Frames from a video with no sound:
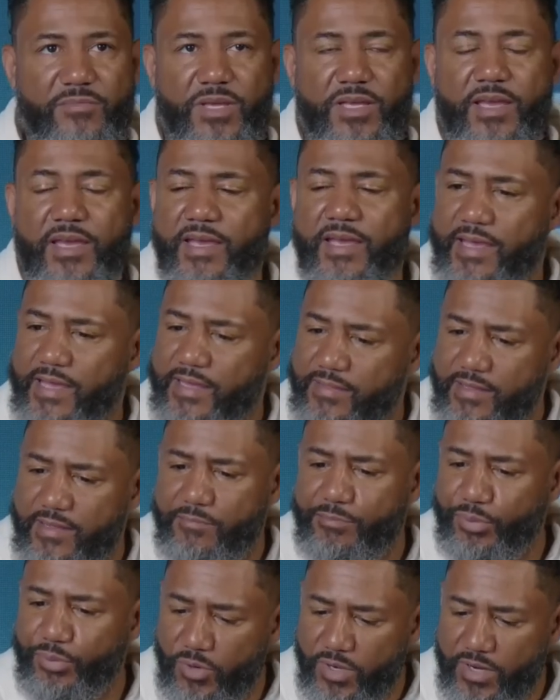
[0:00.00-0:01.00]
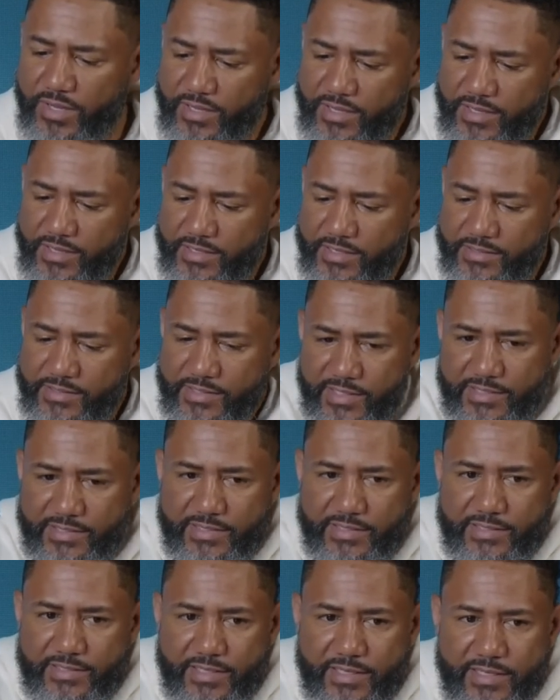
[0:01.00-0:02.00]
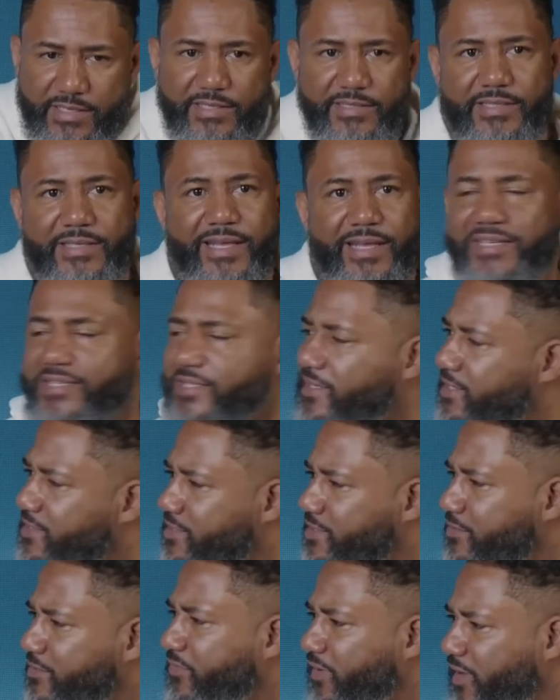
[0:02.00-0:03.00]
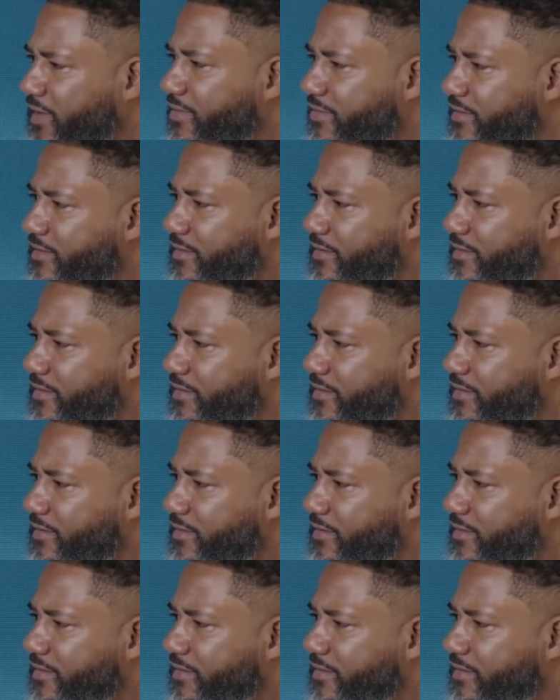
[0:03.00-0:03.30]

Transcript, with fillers: me. And then prayer is, it is an extension of faith.